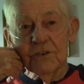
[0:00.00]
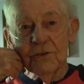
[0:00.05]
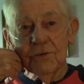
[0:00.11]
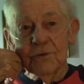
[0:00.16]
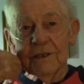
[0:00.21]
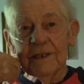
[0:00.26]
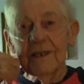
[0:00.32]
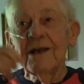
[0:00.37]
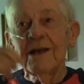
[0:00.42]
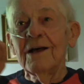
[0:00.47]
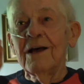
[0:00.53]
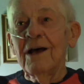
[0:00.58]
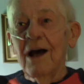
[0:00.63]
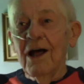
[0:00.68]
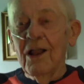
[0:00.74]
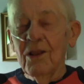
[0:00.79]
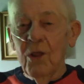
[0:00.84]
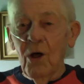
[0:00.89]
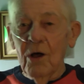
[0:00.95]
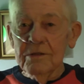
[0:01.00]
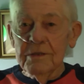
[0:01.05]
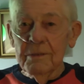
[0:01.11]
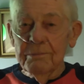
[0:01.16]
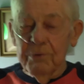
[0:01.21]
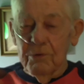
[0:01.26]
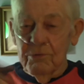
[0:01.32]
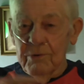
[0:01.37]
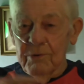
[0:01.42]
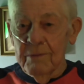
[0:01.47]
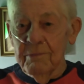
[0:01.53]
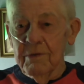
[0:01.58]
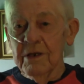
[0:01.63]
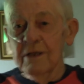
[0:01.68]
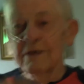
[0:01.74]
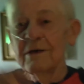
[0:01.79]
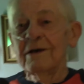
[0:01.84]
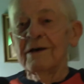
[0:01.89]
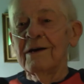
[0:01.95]
duty along the
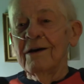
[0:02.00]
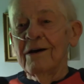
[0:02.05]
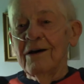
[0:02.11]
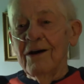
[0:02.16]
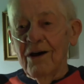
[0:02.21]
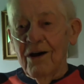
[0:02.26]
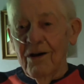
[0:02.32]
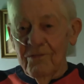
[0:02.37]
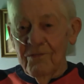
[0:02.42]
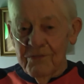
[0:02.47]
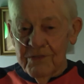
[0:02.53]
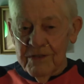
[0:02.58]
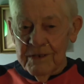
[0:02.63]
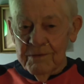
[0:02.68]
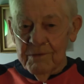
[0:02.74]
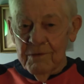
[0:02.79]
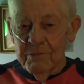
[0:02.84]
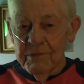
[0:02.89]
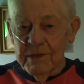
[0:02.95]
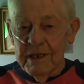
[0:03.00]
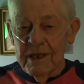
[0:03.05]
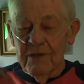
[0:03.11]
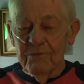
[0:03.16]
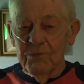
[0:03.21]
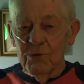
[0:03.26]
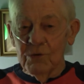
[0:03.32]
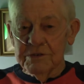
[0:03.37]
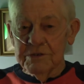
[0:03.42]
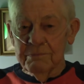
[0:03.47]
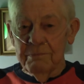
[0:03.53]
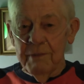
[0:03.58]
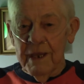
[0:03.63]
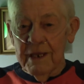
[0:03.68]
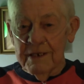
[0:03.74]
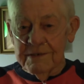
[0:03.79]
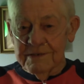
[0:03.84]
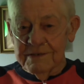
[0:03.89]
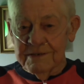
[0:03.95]
perimeter of the the Air Force
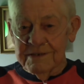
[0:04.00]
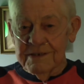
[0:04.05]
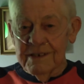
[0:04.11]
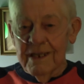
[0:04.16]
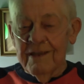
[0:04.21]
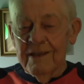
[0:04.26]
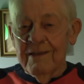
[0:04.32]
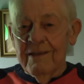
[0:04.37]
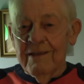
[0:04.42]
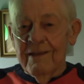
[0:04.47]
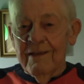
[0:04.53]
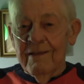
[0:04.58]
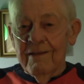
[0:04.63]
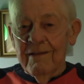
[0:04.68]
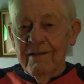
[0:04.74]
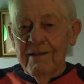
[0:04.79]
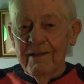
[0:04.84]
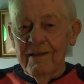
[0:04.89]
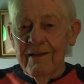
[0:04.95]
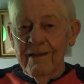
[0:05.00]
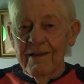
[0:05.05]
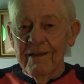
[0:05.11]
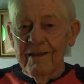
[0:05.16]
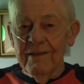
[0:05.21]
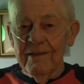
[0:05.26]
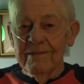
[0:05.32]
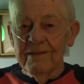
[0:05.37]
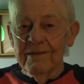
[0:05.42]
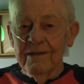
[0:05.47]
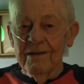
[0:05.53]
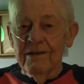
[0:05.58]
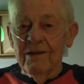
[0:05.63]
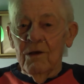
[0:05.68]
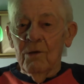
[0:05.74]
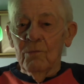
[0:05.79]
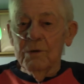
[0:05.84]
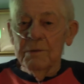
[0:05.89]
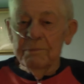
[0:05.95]
base, and uh,
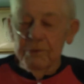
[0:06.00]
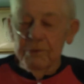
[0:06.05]
we